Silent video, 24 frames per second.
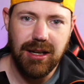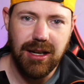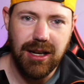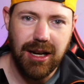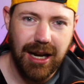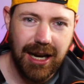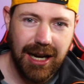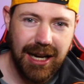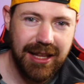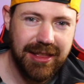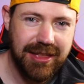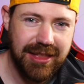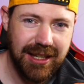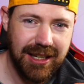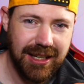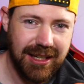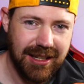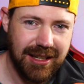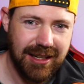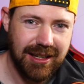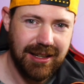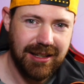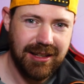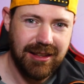I
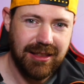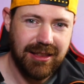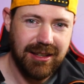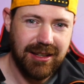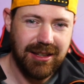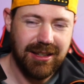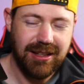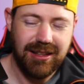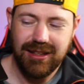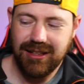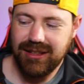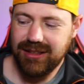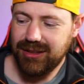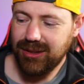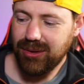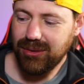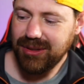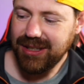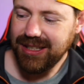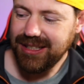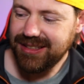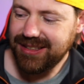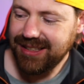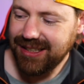think the
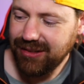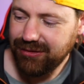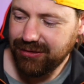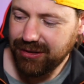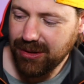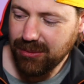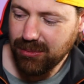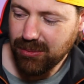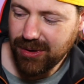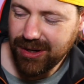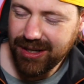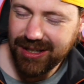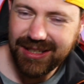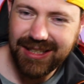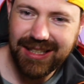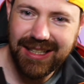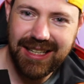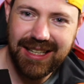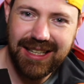Sony ZV1